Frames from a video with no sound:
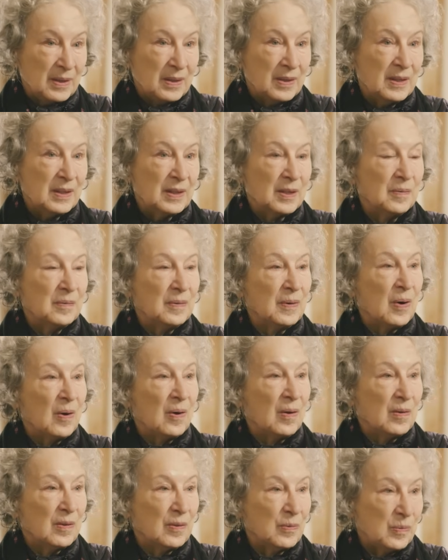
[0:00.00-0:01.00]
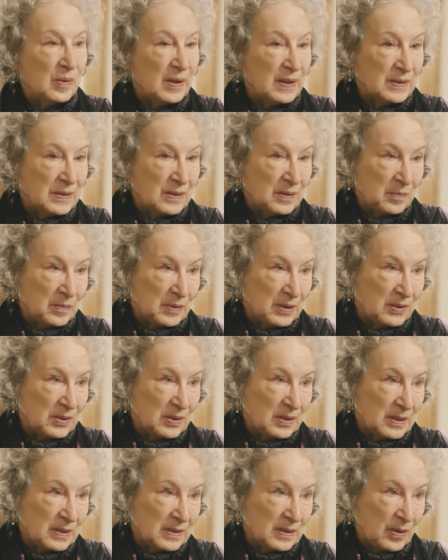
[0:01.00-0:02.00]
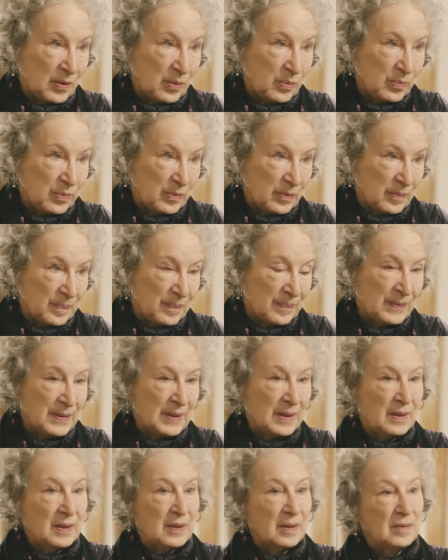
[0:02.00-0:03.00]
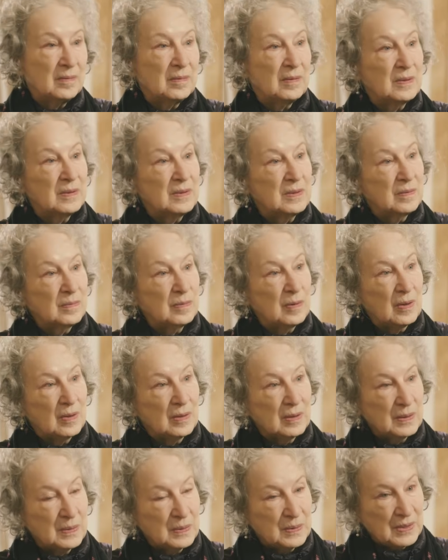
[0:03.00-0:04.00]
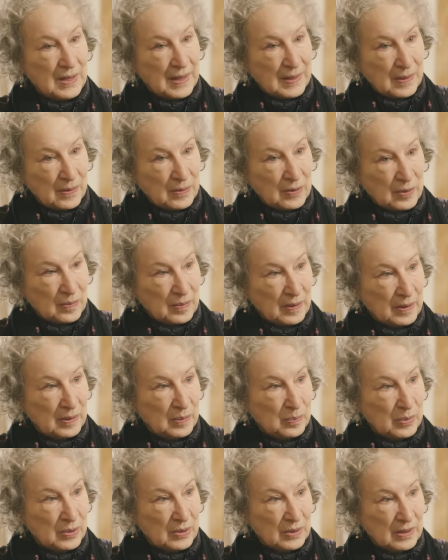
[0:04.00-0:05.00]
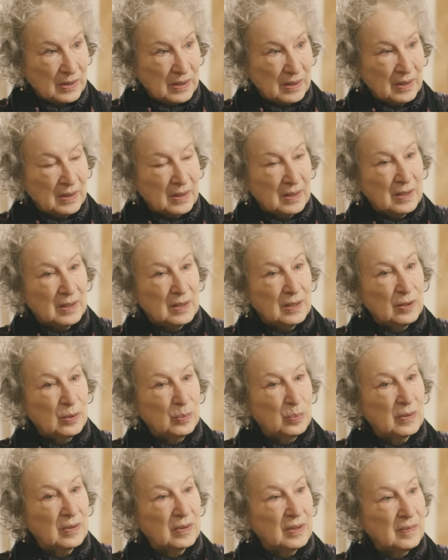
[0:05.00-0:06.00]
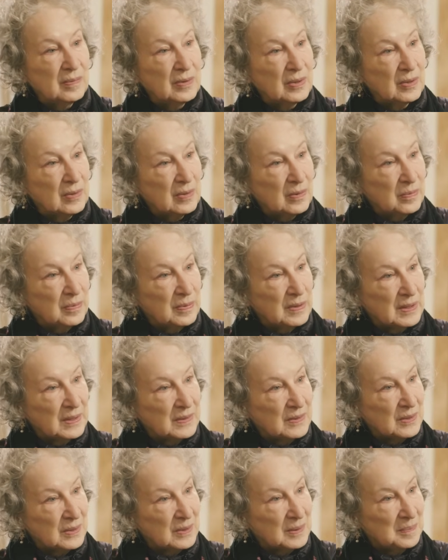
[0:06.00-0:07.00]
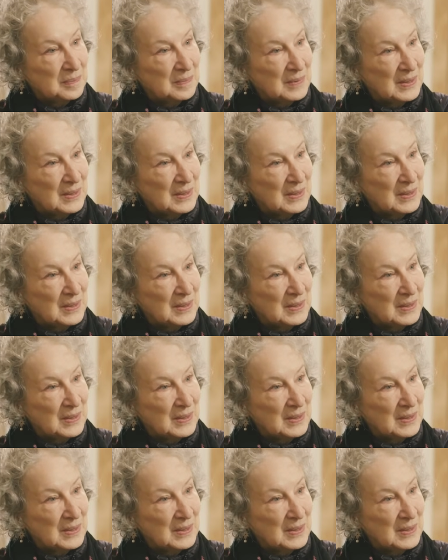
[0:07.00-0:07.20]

Think of all the ways in which it is hopeful. First of all, you set out to write a book. You believe you're going to finish it.